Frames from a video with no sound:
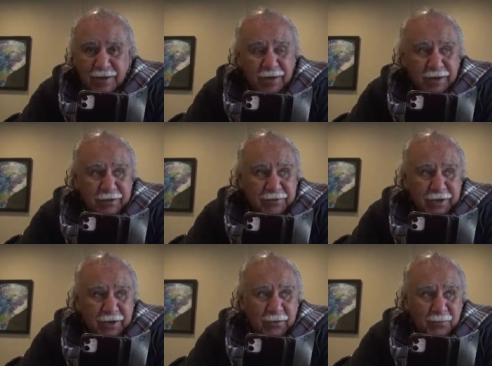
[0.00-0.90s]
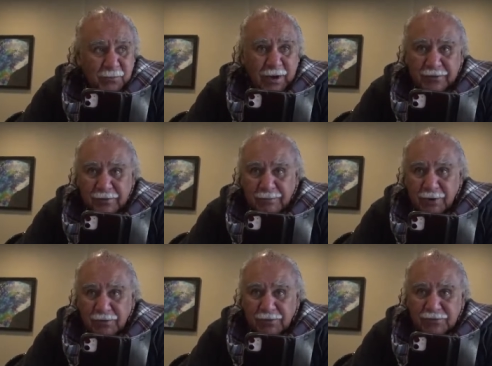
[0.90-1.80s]
and uh, one that
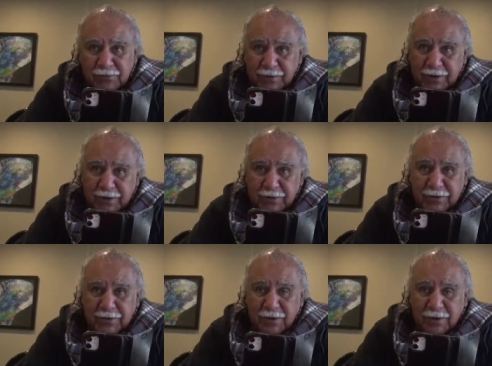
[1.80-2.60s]
belongs to a